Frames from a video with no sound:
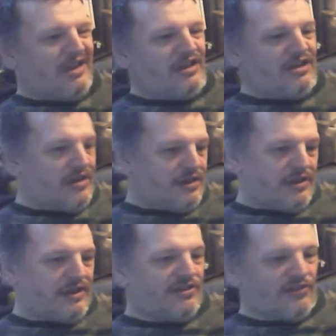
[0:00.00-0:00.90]
The only
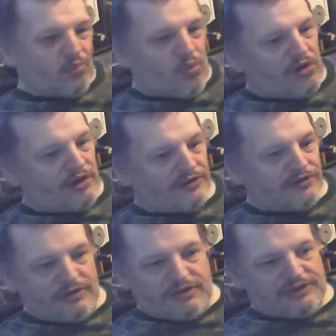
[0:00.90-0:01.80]
thing is wired.
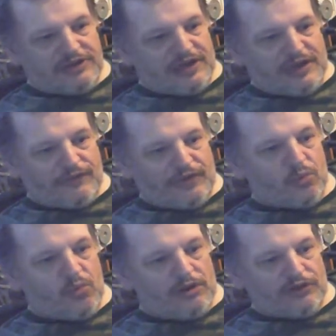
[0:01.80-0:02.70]
They didn't have no
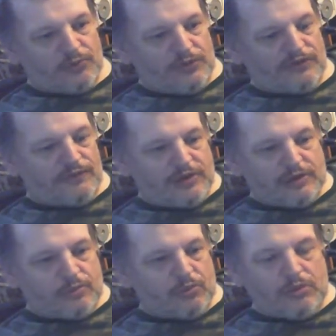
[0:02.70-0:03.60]
wireless ones
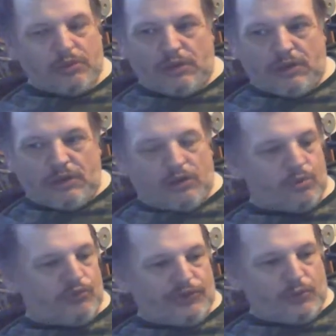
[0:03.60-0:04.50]
available.
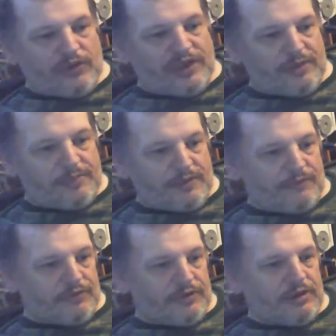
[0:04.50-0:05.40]
All sold out
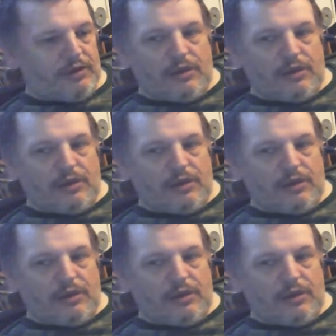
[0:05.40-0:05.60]
apparently.